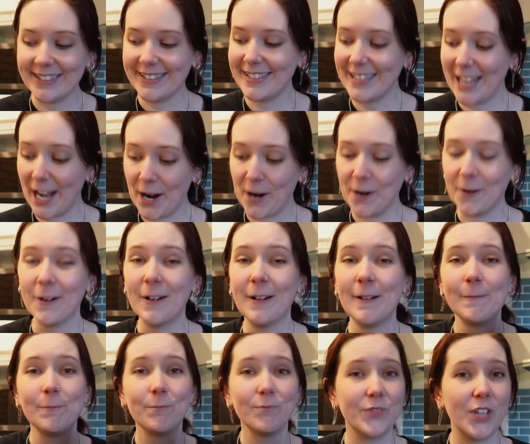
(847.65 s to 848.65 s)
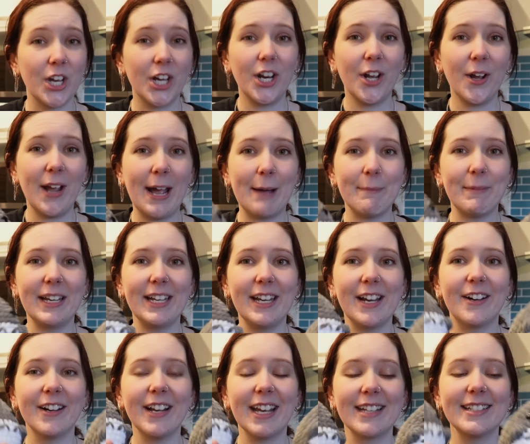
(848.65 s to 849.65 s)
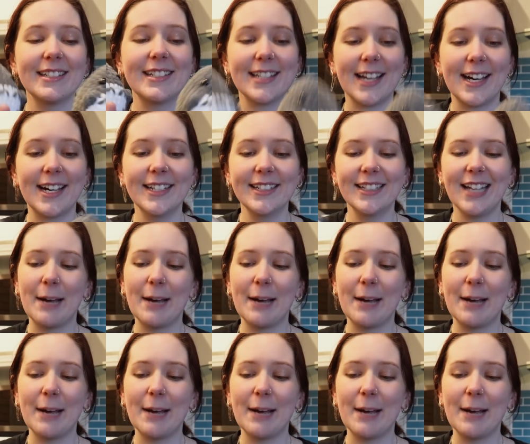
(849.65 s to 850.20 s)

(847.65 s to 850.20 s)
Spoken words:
So don't know how many I'll get done.